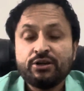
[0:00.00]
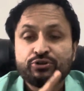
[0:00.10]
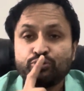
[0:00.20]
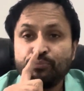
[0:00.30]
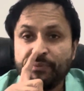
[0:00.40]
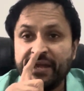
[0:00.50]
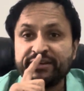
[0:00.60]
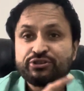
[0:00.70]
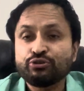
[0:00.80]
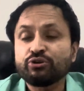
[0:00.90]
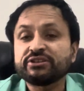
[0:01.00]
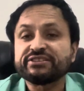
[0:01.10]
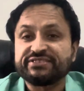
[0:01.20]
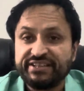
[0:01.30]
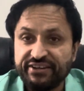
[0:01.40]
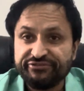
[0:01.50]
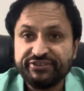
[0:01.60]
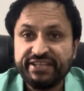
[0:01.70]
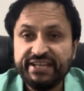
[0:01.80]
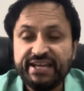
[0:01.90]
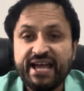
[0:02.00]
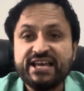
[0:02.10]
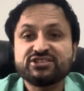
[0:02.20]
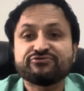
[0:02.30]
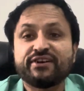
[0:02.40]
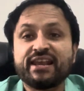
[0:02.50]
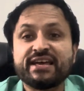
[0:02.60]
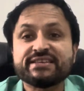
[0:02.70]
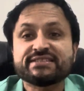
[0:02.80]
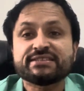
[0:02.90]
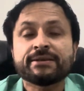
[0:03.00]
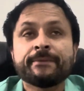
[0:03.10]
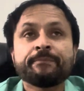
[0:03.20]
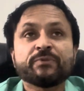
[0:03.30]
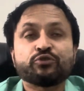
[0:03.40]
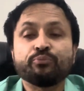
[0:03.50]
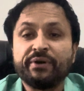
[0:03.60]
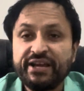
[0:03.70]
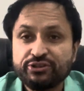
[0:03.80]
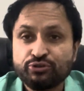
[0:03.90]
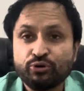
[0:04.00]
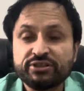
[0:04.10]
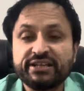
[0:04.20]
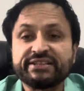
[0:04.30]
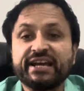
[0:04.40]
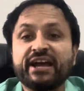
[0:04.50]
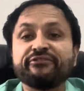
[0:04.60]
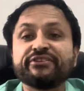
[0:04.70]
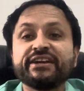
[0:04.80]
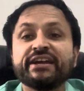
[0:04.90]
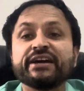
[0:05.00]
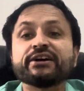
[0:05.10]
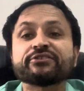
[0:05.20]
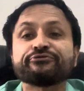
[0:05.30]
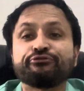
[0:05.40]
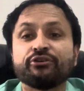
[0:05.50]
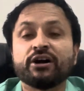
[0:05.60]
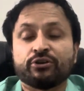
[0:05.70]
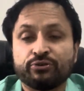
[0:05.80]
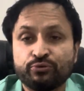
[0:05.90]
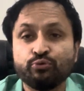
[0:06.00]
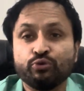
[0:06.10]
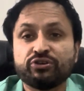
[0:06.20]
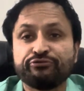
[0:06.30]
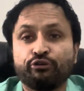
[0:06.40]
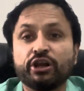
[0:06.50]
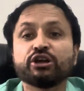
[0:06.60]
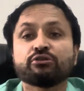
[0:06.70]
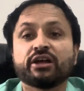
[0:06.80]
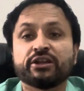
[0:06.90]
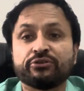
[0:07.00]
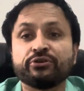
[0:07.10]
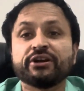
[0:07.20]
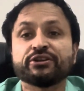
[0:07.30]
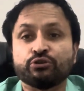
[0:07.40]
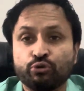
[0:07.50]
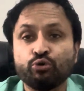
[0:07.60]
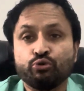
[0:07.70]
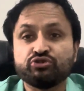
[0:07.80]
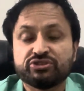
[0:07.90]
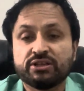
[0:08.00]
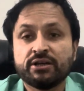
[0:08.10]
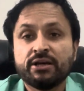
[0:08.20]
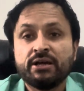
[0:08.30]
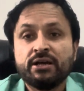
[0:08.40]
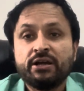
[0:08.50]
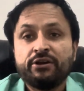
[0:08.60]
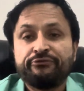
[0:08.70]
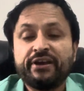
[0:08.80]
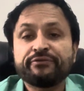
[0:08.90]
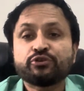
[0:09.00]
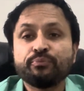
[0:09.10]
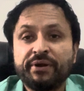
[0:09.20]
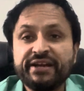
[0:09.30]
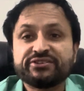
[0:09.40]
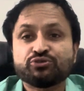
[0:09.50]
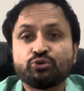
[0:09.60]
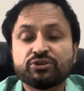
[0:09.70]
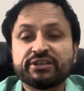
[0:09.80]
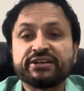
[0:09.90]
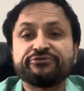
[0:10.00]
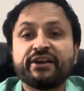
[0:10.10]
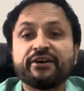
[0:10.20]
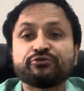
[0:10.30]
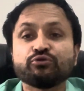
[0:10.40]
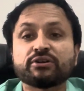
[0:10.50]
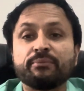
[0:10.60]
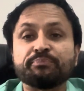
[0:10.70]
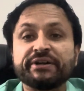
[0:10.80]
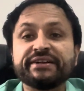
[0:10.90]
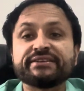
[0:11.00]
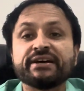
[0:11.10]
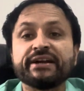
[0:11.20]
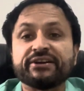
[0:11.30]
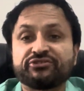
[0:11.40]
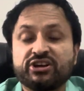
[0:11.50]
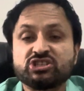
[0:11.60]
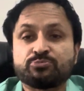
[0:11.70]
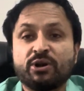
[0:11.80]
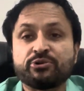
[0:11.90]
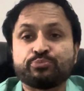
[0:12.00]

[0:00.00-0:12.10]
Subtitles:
To make sure the safety as well as to make sure that every hair root follicular unit grows, we have to make sure that we have to complete the hair transplant